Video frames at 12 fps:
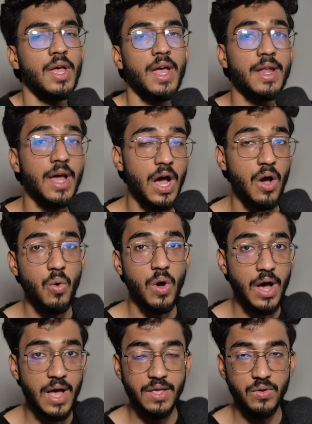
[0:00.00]
And how
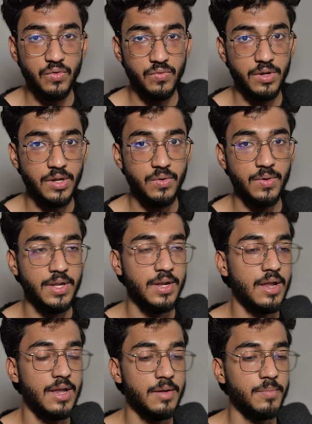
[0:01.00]
I usually do it,
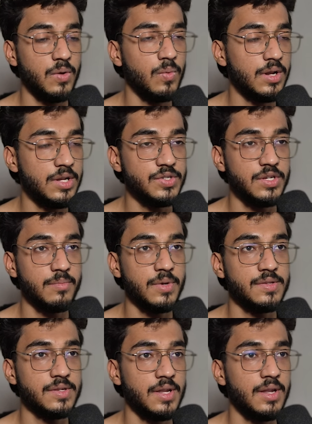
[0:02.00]
let me quickly share
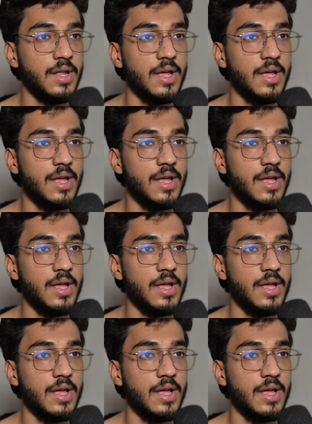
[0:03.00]
my screen